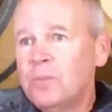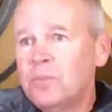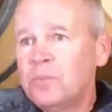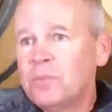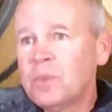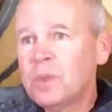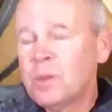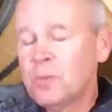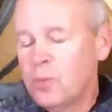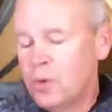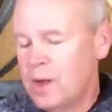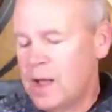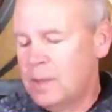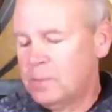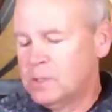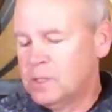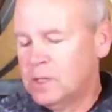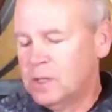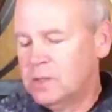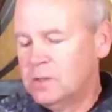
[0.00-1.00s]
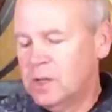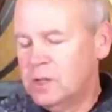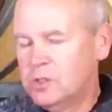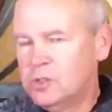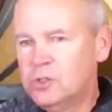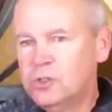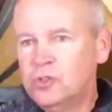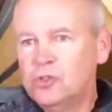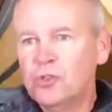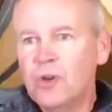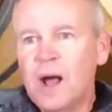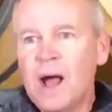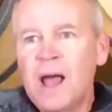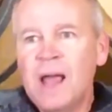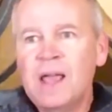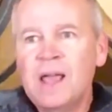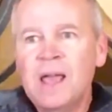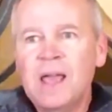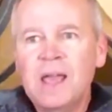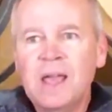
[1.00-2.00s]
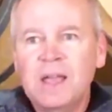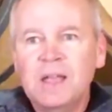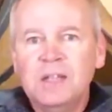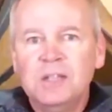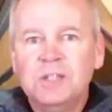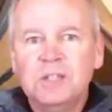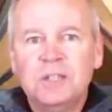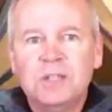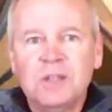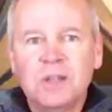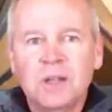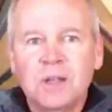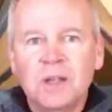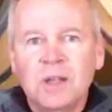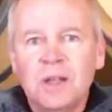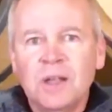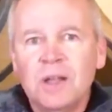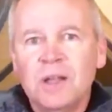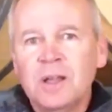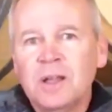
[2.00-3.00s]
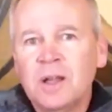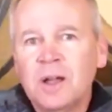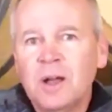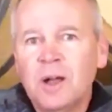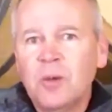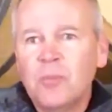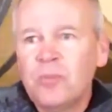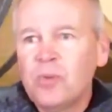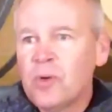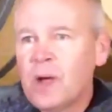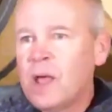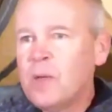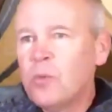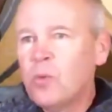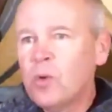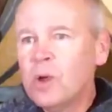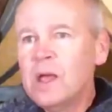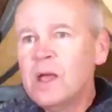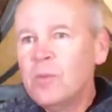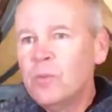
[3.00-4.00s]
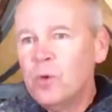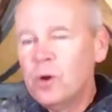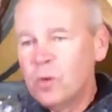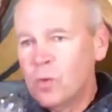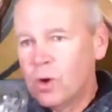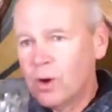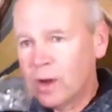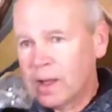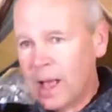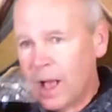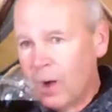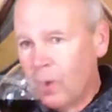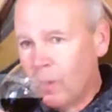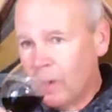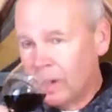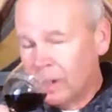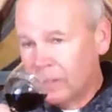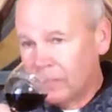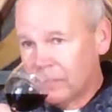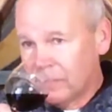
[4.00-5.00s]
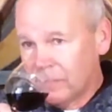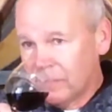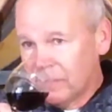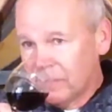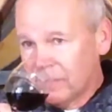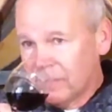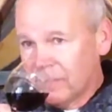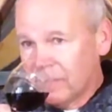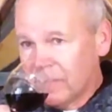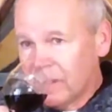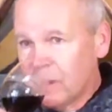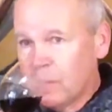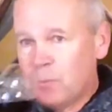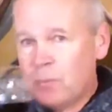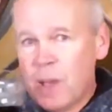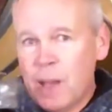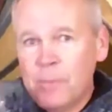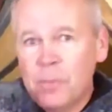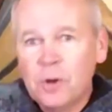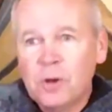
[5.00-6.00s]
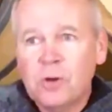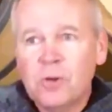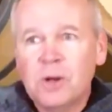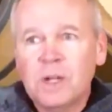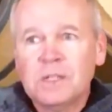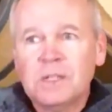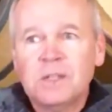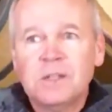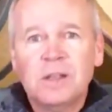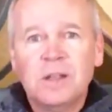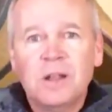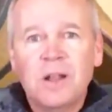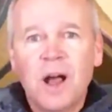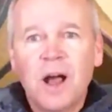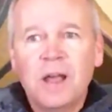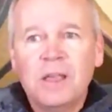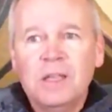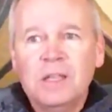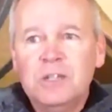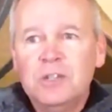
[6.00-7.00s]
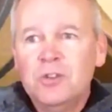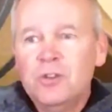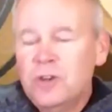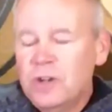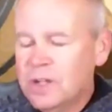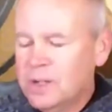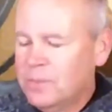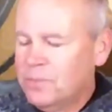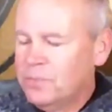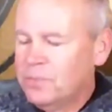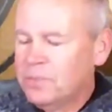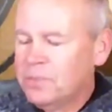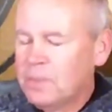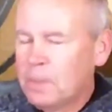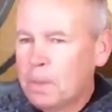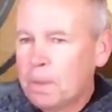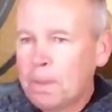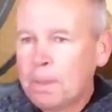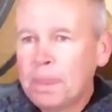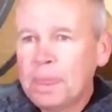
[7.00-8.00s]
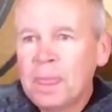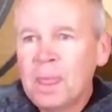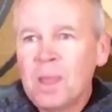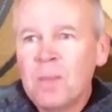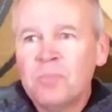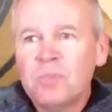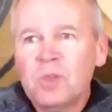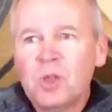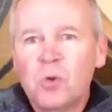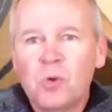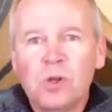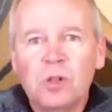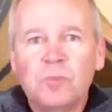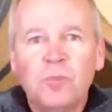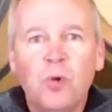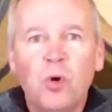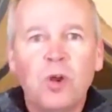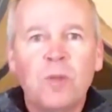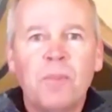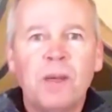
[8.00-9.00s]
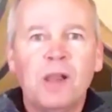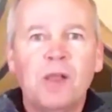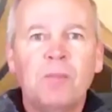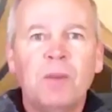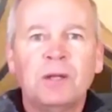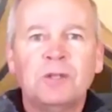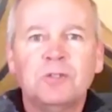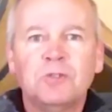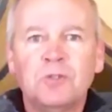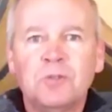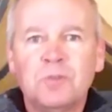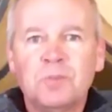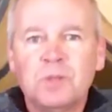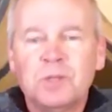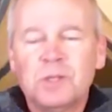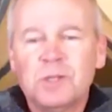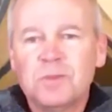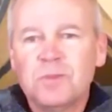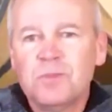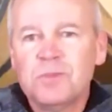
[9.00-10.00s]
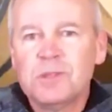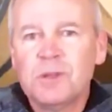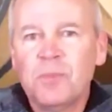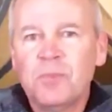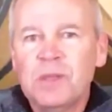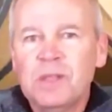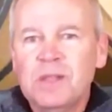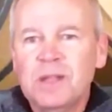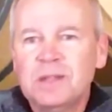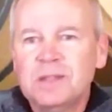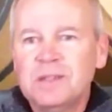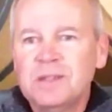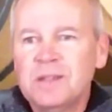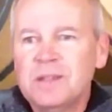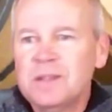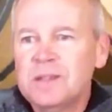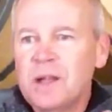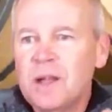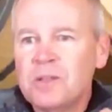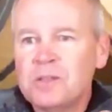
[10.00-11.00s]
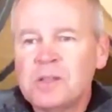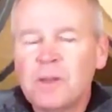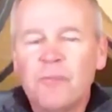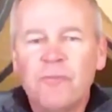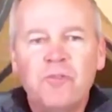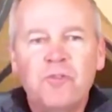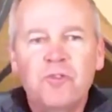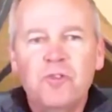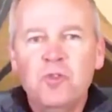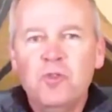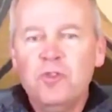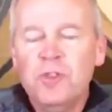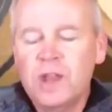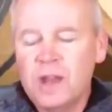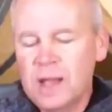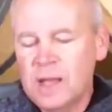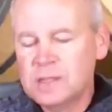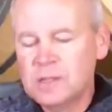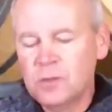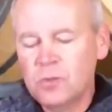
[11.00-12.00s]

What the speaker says: Perhaps a dry-aged prime rib would work out well. Pepper-crusted ahi tuna, grilled portobello mushrooms, some food that has a